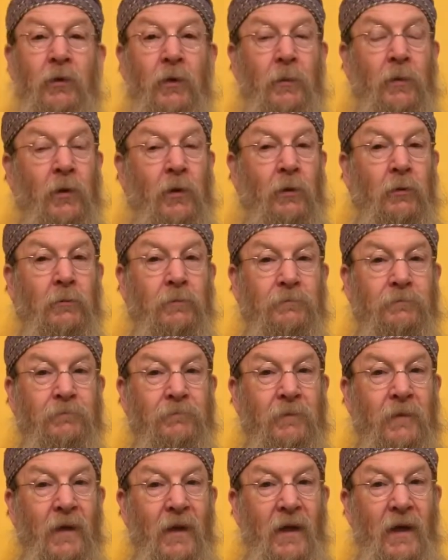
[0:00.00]
balloon,
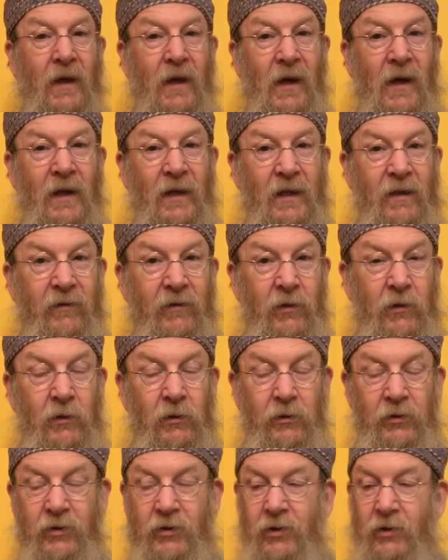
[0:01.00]
I give a little
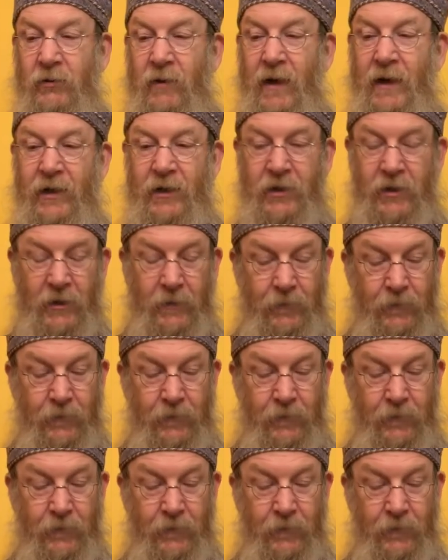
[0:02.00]
stretch.